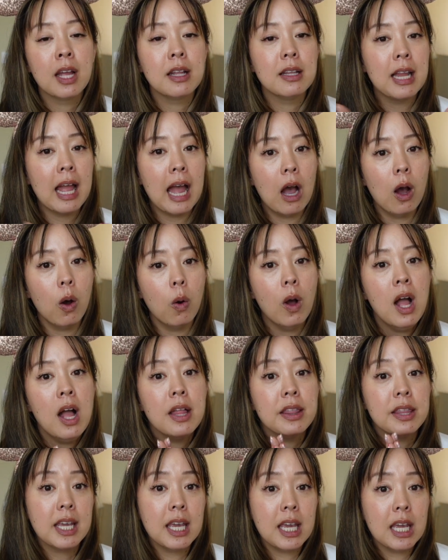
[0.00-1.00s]
Now,
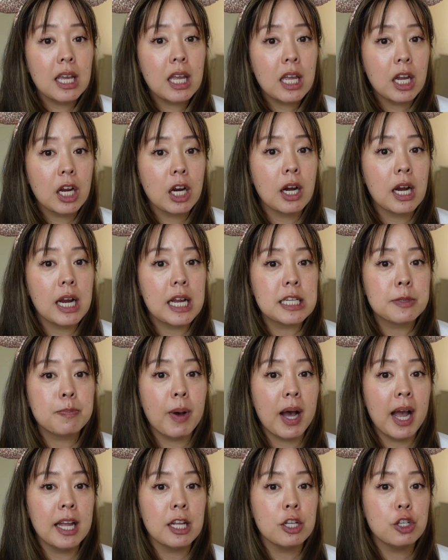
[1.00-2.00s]
the key here is
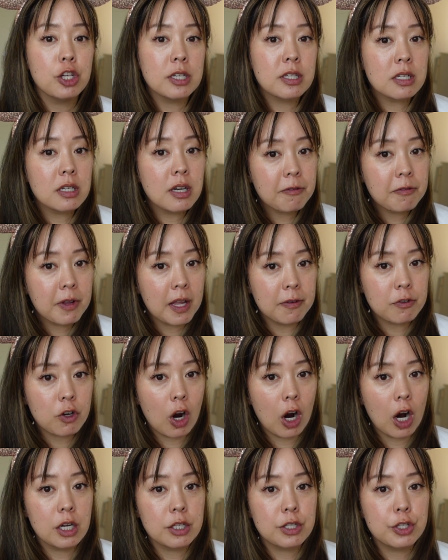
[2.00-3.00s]
buying just enough gift
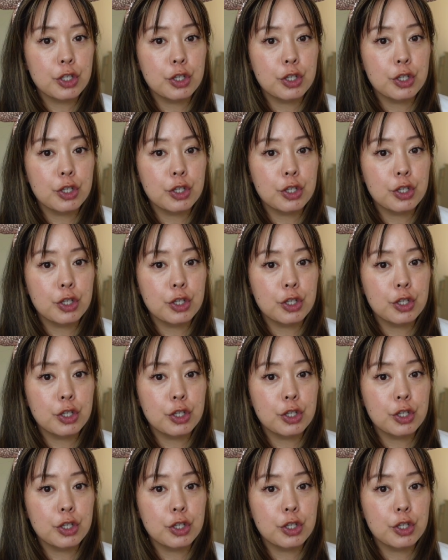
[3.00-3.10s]
cards